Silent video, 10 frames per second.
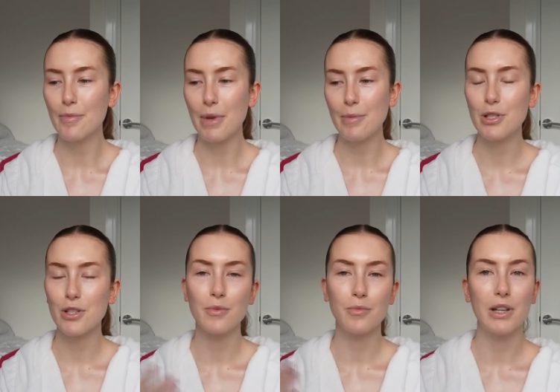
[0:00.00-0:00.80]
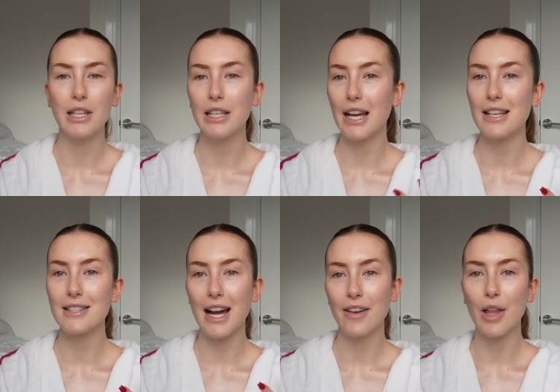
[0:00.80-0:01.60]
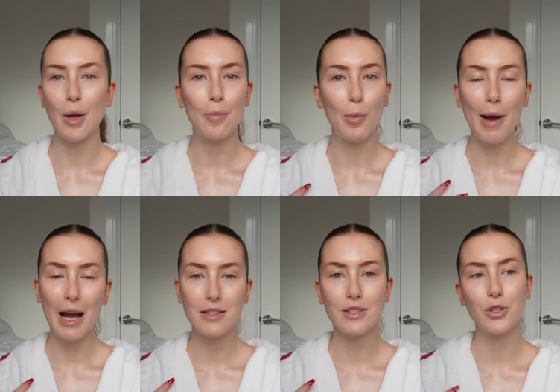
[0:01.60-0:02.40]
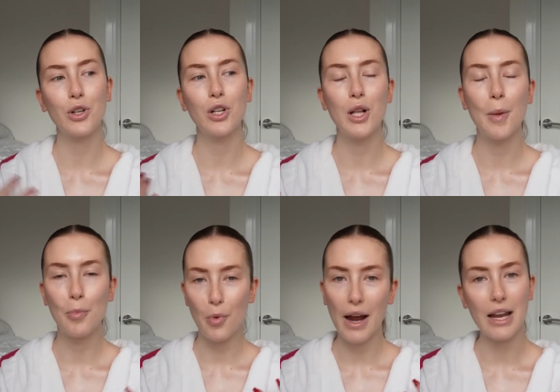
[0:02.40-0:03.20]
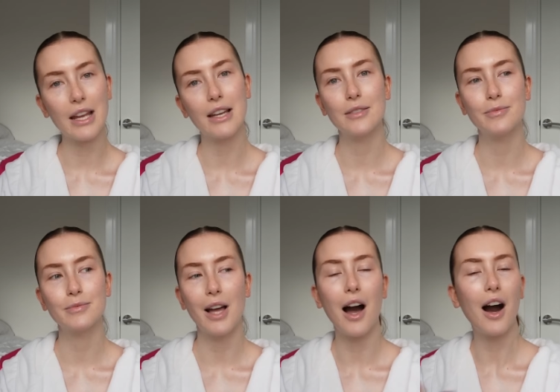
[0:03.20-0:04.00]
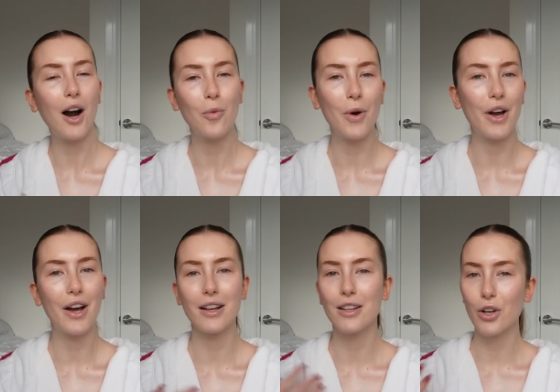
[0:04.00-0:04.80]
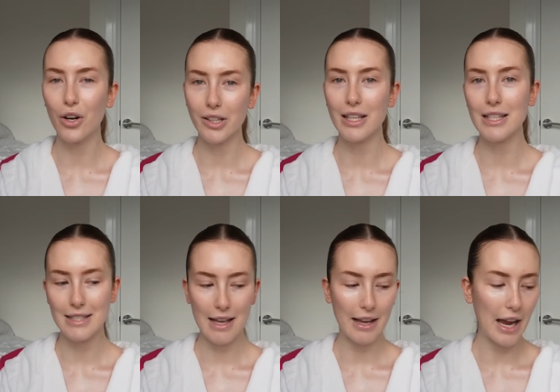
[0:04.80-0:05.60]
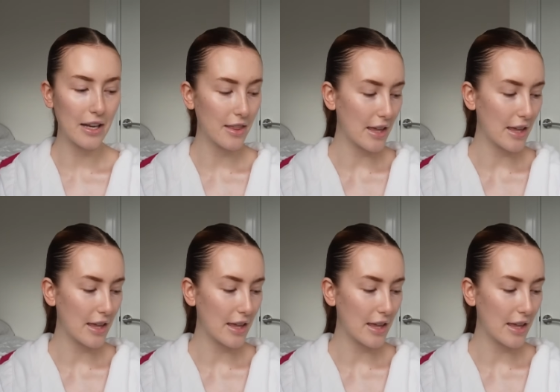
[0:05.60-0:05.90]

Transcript: then maybe just some really nice kind of like more pastel, bright artwork, colours, that kind of